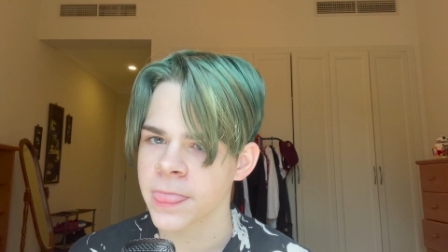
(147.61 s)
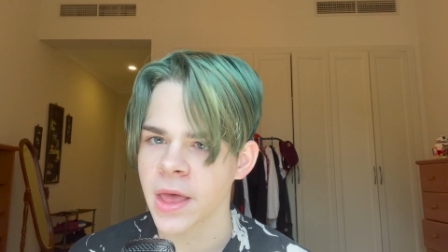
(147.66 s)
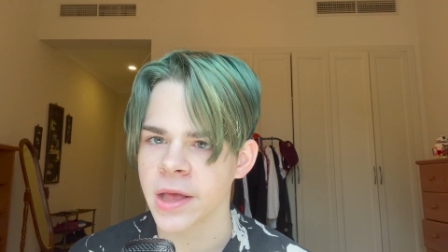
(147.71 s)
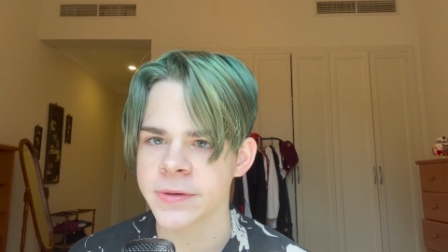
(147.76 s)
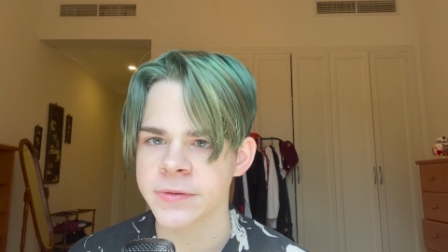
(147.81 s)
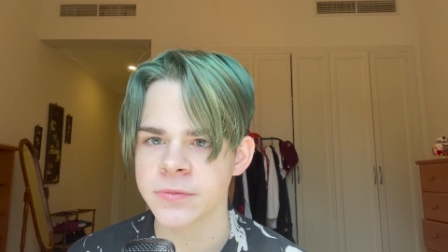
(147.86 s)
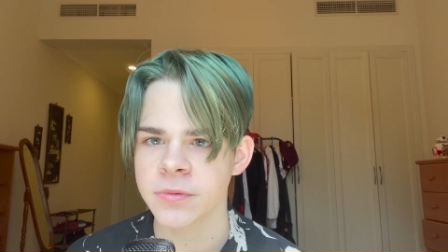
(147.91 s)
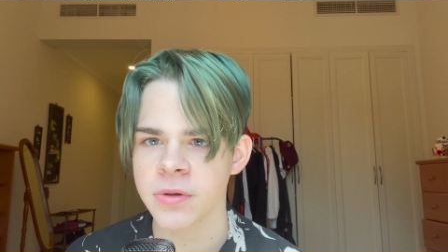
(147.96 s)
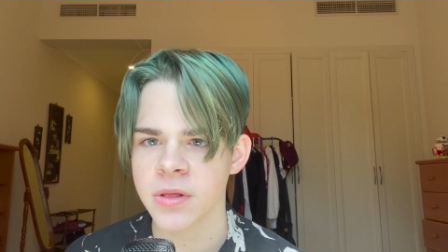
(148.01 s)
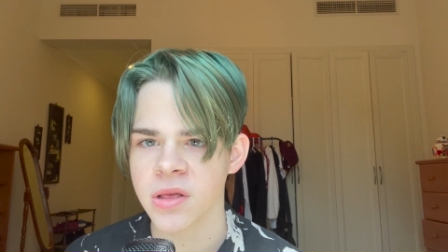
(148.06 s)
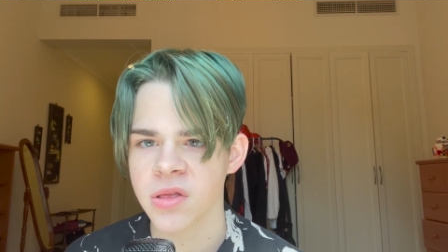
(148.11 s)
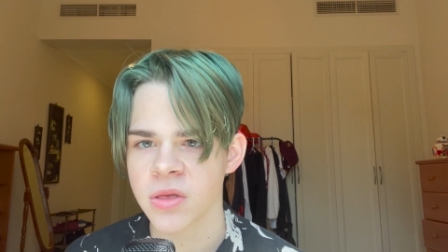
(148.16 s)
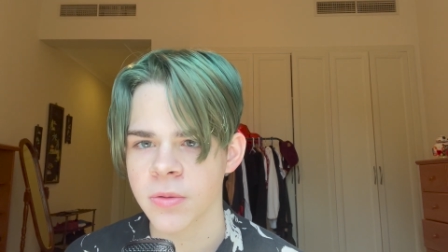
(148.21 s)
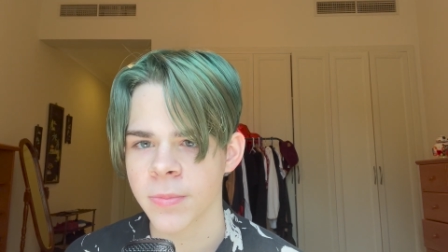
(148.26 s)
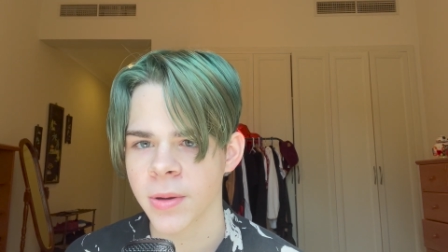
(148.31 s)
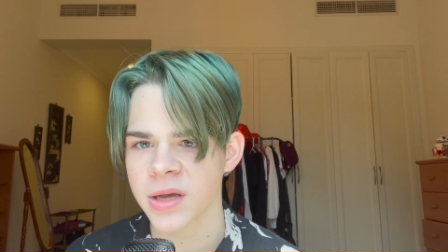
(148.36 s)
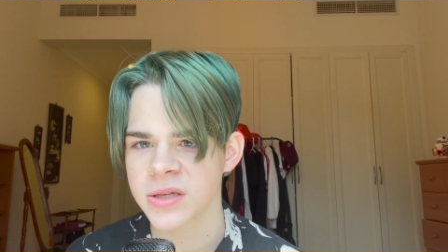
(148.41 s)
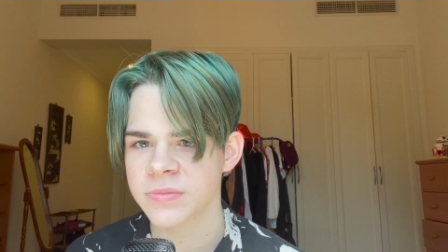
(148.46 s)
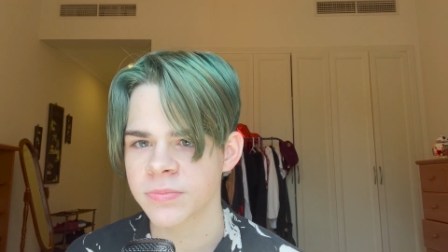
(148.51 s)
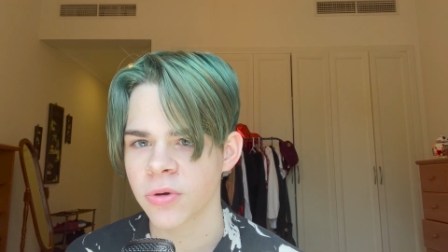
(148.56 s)
That's really
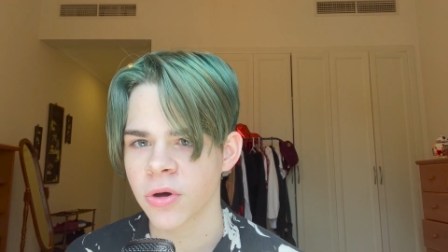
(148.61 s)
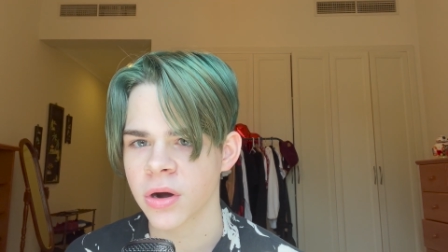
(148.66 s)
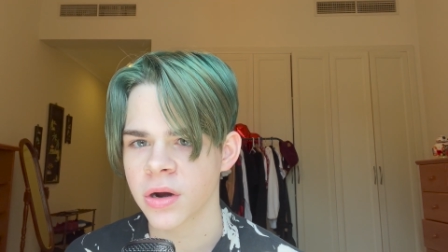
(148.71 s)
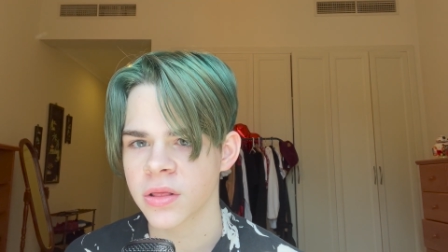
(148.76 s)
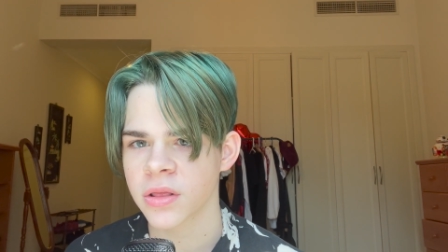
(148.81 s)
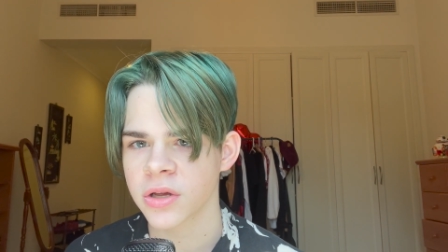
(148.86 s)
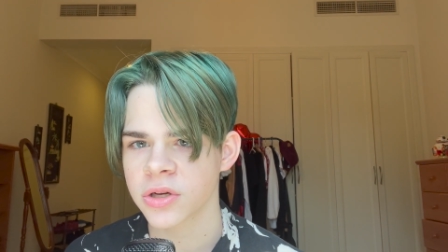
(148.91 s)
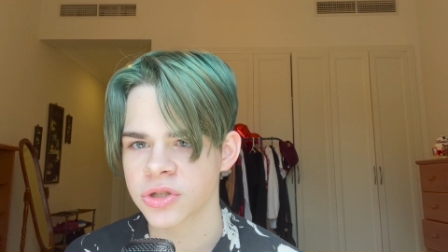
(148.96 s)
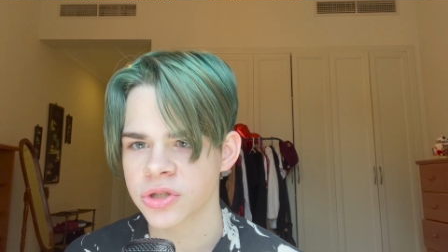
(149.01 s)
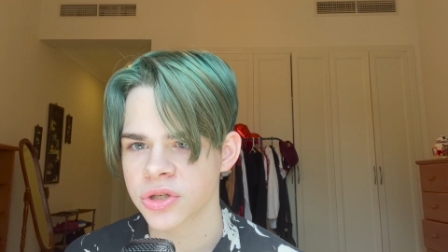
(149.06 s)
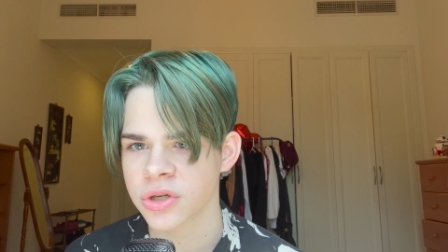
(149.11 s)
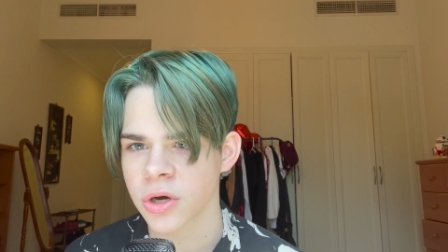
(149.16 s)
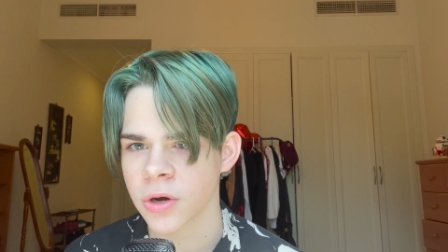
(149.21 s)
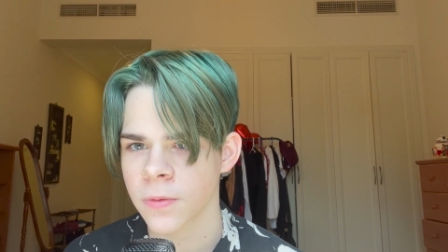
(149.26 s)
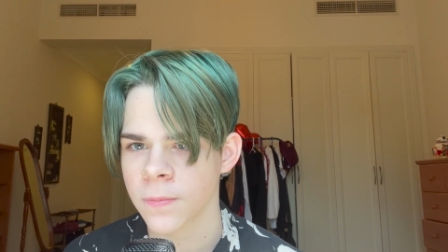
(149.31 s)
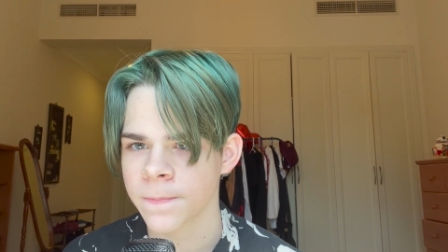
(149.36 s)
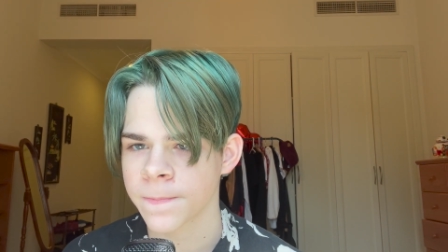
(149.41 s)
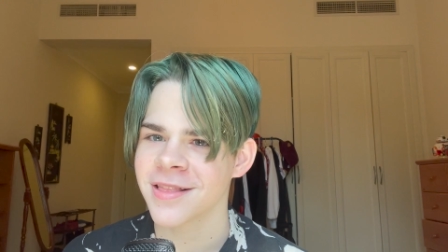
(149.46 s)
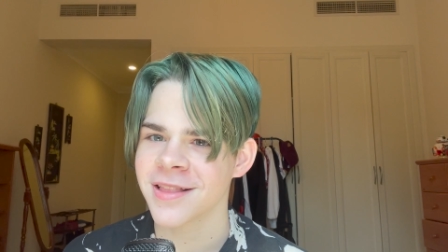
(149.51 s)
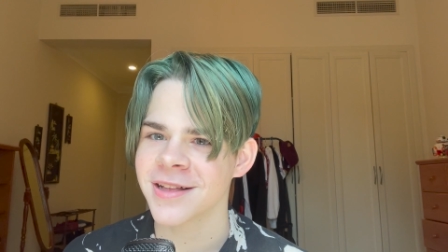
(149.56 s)
the best part of this
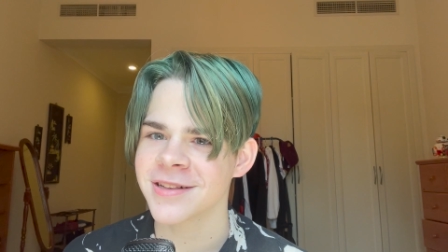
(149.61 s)
show.